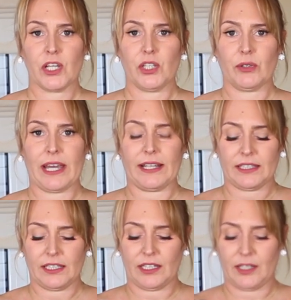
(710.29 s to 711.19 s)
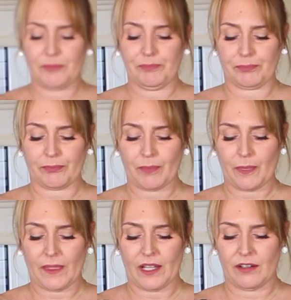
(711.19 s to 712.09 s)
You get
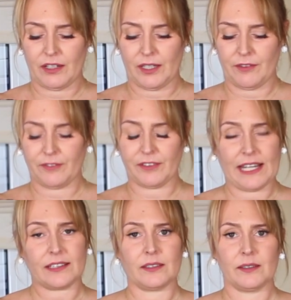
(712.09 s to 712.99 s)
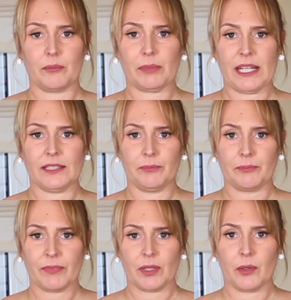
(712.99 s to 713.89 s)
a flat plate,
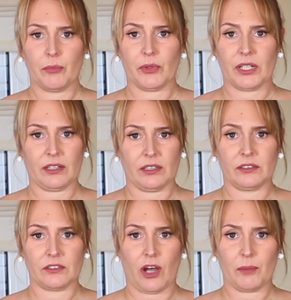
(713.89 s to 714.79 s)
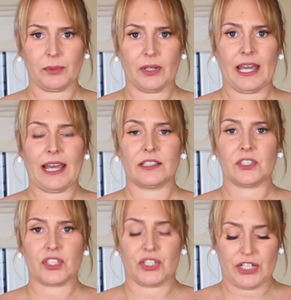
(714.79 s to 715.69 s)
put it on top
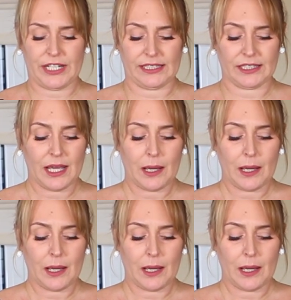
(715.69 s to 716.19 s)
and turn it.